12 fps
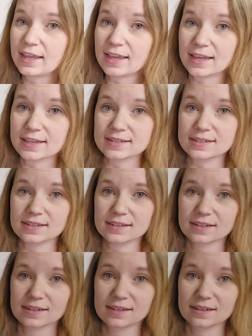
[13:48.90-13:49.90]
And
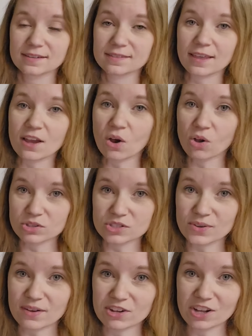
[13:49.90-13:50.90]
they also
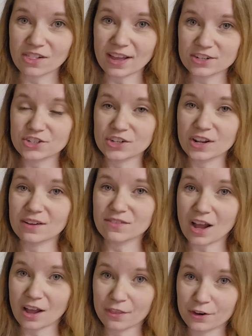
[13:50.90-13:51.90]
have a collection of
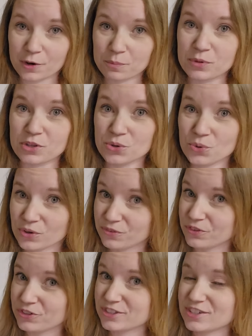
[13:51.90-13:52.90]
other
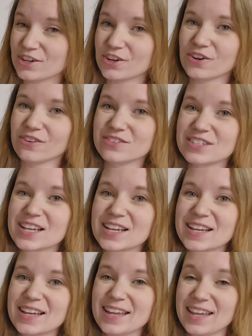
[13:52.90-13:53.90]
beautiful stoves.
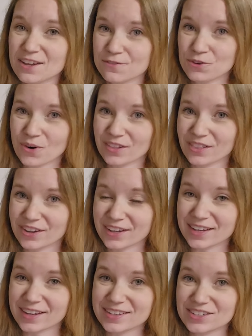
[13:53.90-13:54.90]
If you are
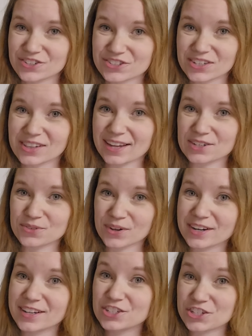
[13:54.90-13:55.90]
looking to select
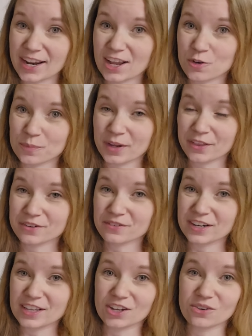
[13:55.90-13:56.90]
one, check out my other
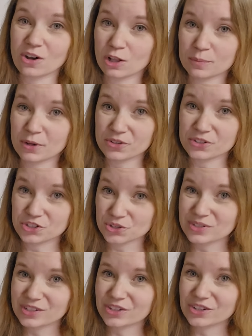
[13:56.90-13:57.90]
video all about
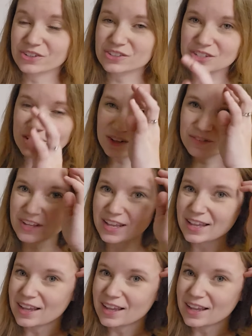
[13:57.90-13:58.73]
choosing a cook stove.